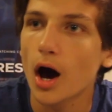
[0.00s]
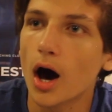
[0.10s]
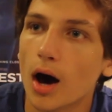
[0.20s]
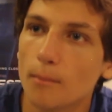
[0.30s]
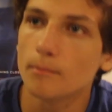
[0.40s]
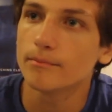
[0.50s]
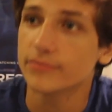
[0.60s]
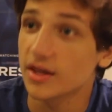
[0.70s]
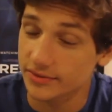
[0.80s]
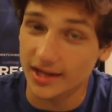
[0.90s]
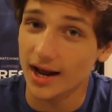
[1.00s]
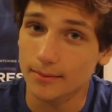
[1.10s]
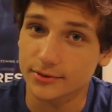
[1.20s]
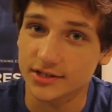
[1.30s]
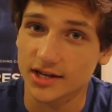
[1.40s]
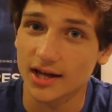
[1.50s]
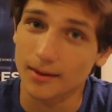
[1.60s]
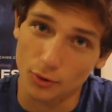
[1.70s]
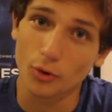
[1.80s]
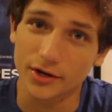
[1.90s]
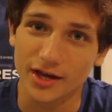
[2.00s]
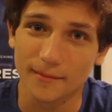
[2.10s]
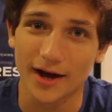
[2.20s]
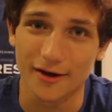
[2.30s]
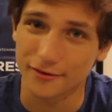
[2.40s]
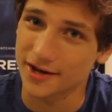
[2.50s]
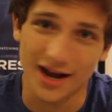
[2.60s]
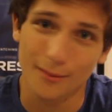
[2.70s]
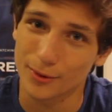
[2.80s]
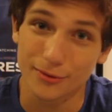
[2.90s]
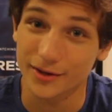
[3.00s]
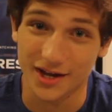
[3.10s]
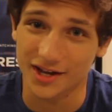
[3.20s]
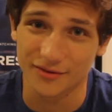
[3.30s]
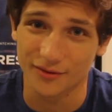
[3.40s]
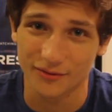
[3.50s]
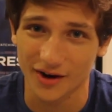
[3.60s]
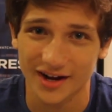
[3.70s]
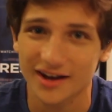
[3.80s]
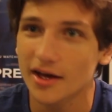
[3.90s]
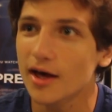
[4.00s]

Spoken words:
If that happens again, I'm going to get my other camera. You think I give a fuck?